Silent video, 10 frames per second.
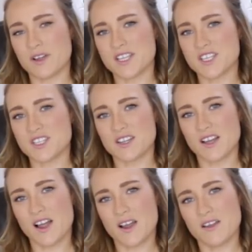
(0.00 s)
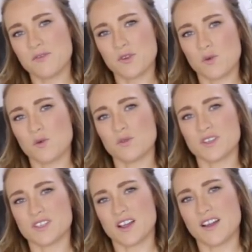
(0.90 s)
if you're
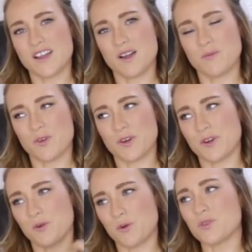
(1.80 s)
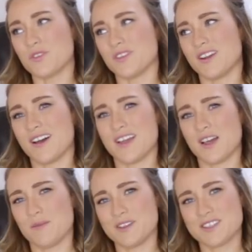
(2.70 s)
old as I am, or you're older than I
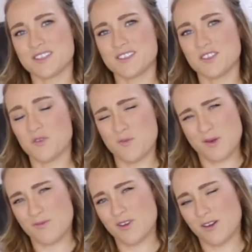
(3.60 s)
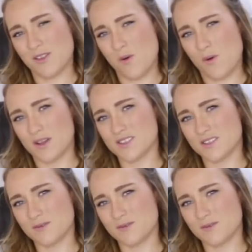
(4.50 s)
am, it's just, do you remember how that was?